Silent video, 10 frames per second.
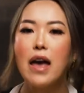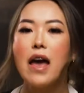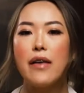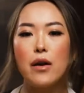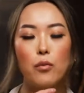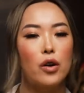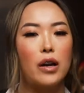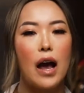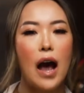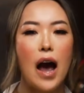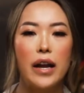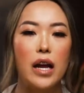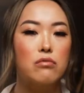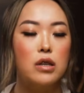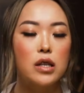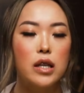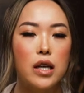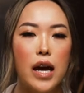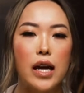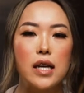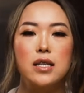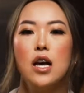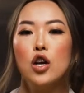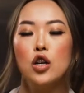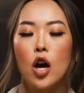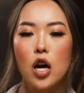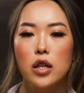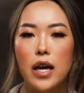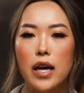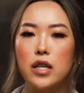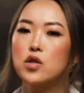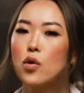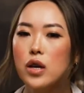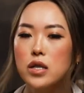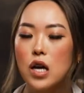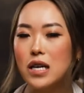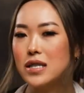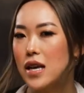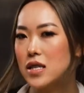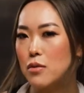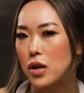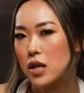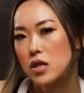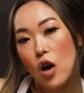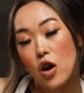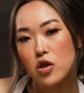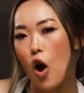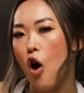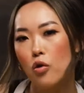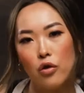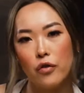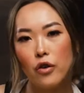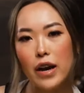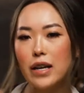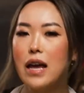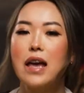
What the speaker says: and then we're gonna add a really nice garlic, soy sauce, sesame sauce all over it.